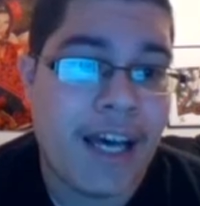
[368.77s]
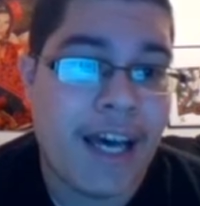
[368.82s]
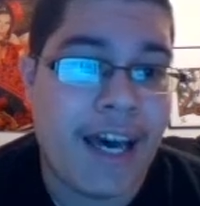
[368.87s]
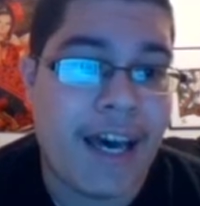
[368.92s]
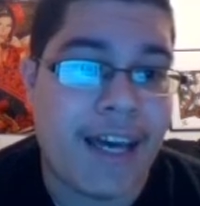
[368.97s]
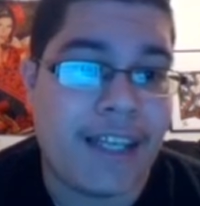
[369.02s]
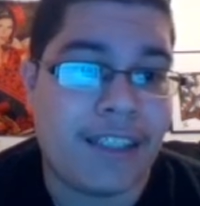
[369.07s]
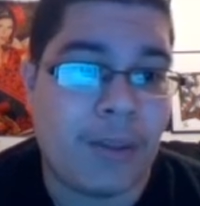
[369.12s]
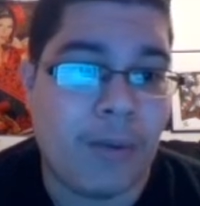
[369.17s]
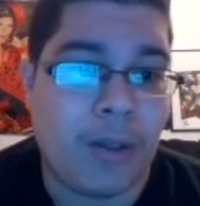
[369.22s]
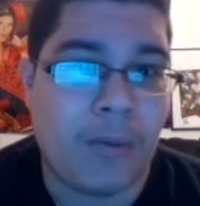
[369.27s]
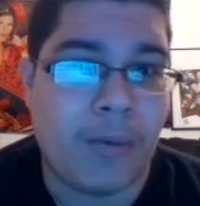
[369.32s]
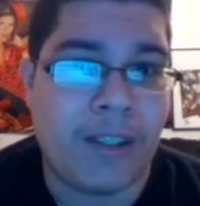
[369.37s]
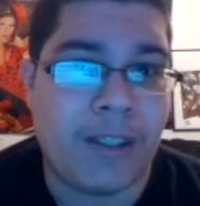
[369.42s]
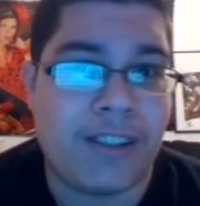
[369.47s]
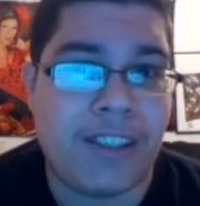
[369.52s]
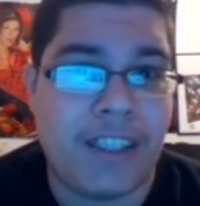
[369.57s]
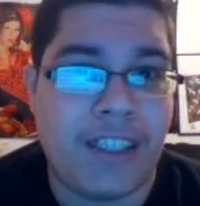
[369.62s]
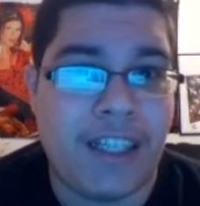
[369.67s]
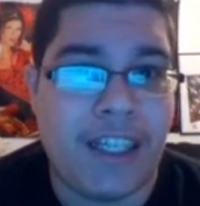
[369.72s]
at
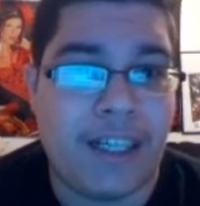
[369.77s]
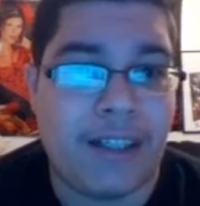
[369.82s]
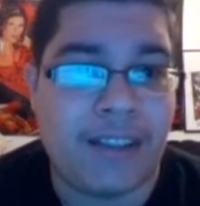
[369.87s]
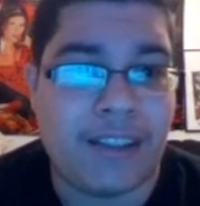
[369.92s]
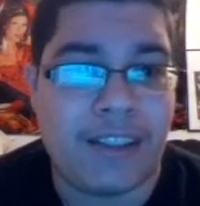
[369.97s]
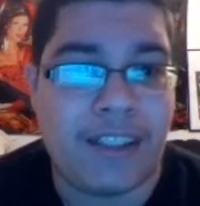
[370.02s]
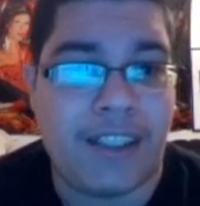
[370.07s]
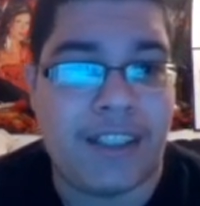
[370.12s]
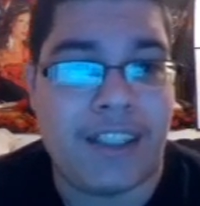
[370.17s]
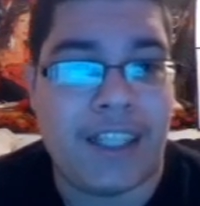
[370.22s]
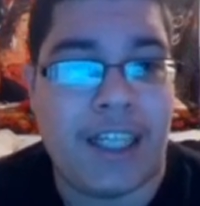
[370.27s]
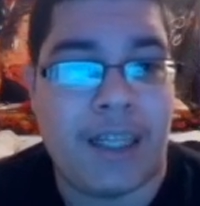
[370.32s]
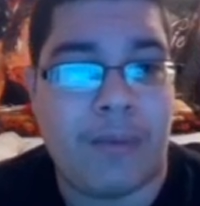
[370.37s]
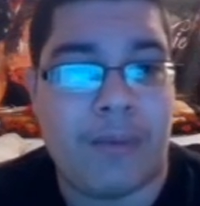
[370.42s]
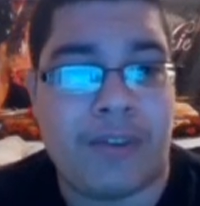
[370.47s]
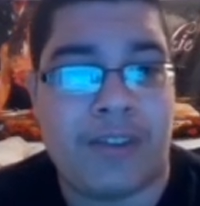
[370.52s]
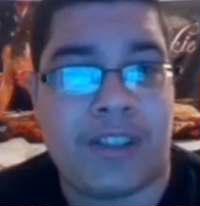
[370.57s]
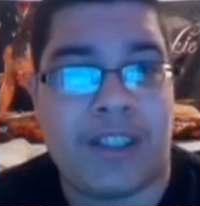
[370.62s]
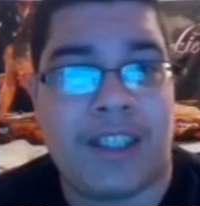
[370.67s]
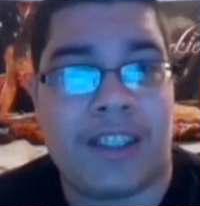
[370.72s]
WWE TLC
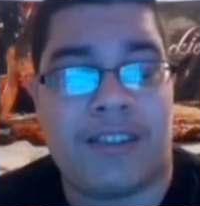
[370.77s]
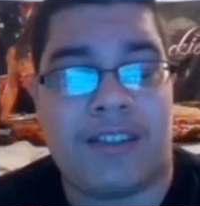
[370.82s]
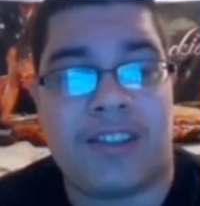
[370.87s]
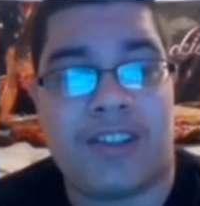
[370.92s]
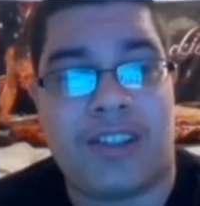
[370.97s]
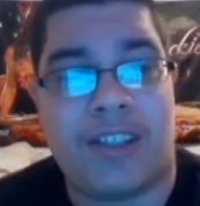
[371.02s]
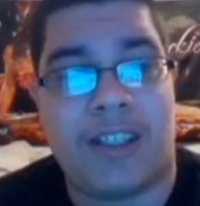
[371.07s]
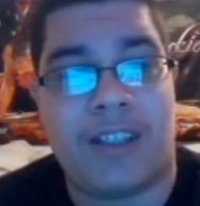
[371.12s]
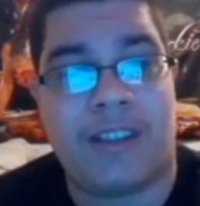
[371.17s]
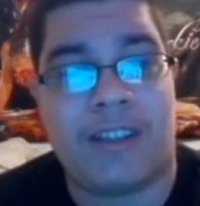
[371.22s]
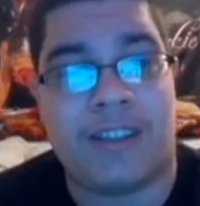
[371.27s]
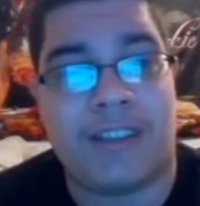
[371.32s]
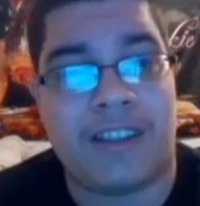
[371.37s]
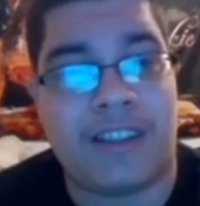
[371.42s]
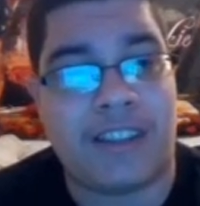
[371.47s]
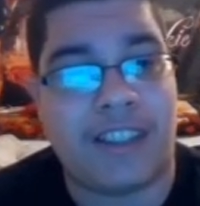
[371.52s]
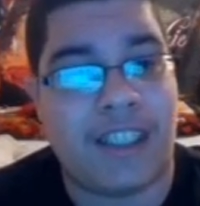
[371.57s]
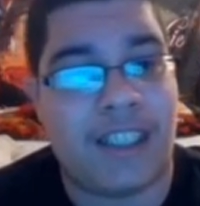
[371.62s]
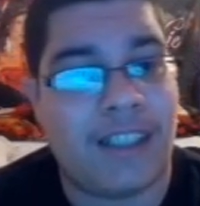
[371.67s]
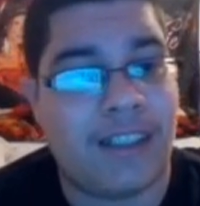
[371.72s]
Tables, Ladders, Chairs, and
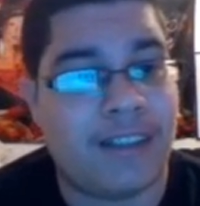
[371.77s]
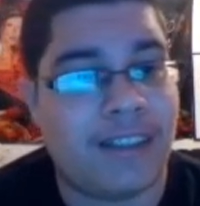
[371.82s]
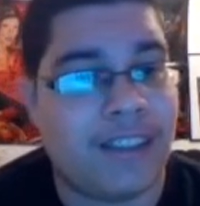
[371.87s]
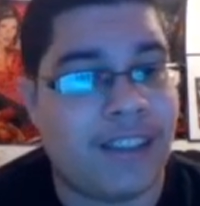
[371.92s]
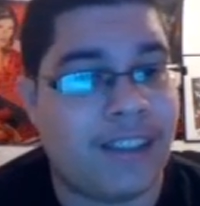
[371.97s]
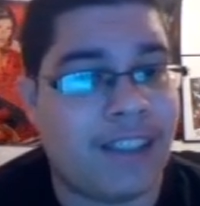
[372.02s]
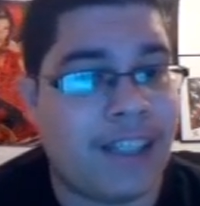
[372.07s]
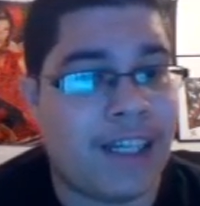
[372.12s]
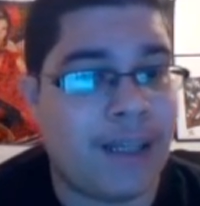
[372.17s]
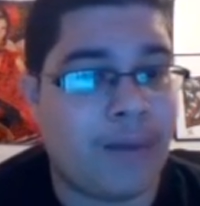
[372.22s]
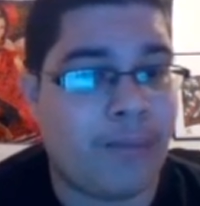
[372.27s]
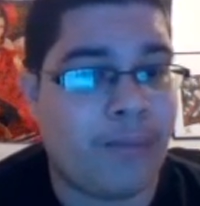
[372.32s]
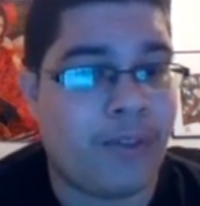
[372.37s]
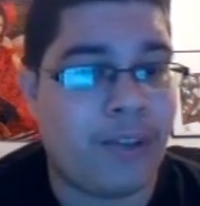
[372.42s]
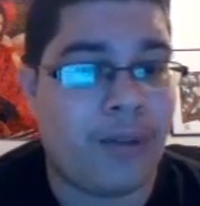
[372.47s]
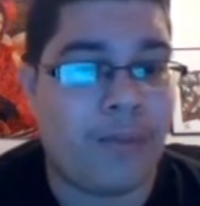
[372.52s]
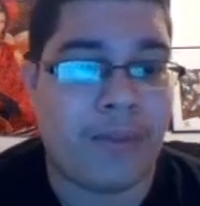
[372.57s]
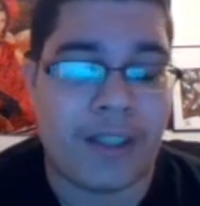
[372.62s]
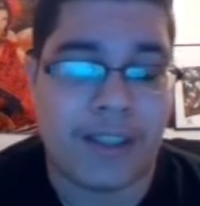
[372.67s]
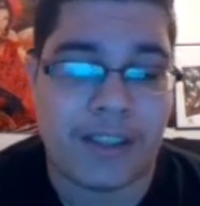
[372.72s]
Stairs, and that
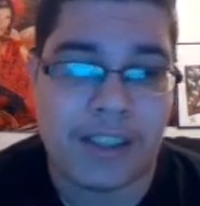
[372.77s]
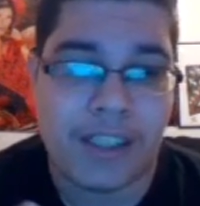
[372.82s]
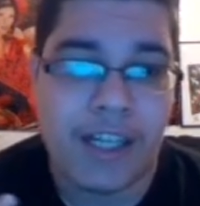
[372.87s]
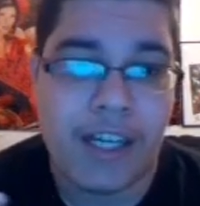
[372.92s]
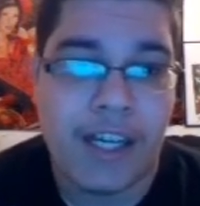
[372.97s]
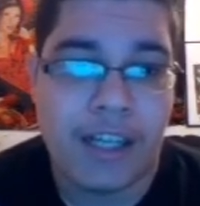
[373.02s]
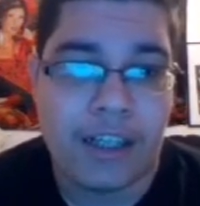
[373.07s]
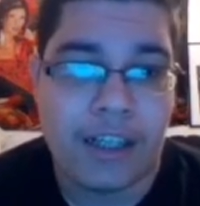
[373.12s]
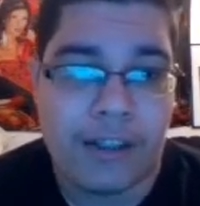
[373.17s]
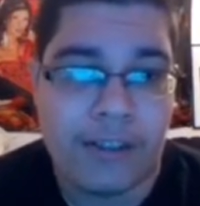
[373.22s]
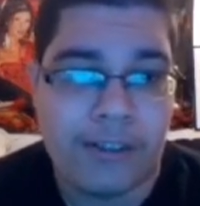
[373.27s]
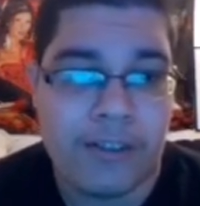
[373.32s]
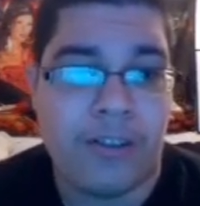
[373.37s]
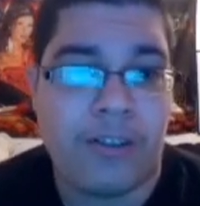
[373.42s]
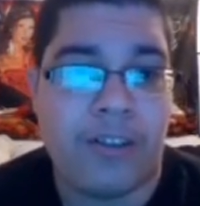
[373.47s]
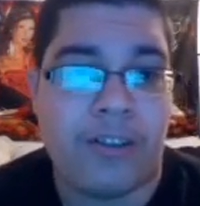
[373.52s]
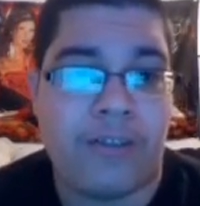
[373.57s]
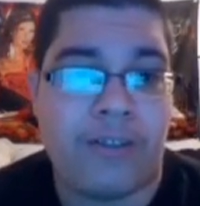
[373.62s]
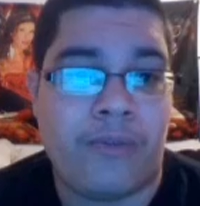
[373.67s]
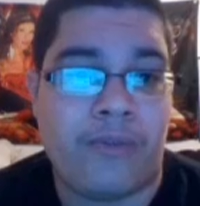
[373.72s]
pretty much
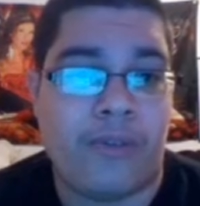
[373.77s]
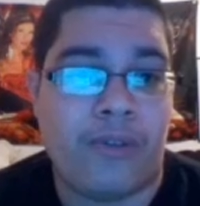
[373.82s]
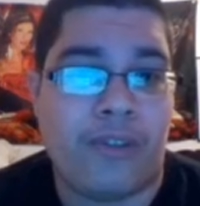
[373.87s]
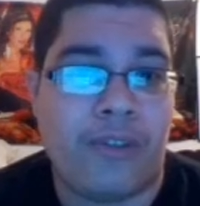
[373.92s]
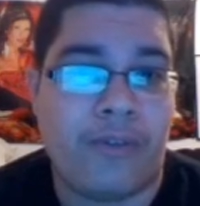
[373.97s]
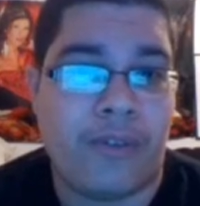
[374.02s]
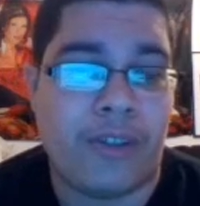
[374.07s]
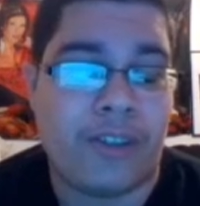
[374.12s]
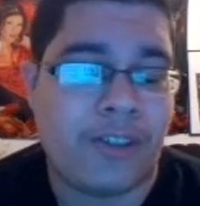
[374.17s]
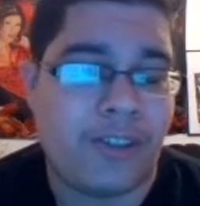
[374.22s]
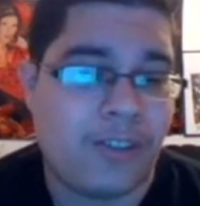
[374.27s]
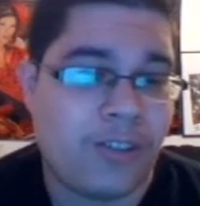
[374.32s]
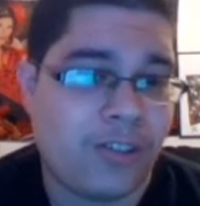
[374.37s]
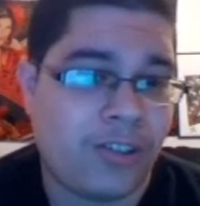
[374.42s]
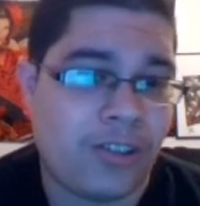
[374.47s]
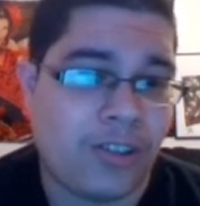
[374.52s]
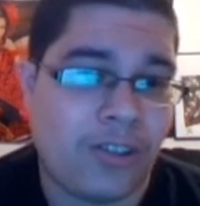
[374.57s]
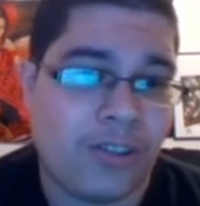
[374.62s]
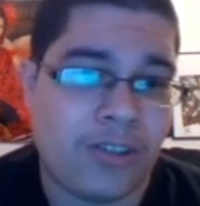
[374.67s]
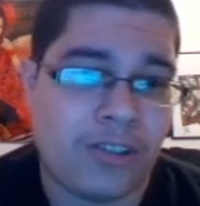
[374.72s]
concluded for the rest of the
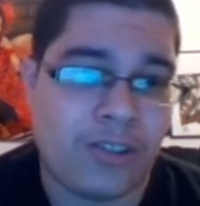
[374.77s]
show.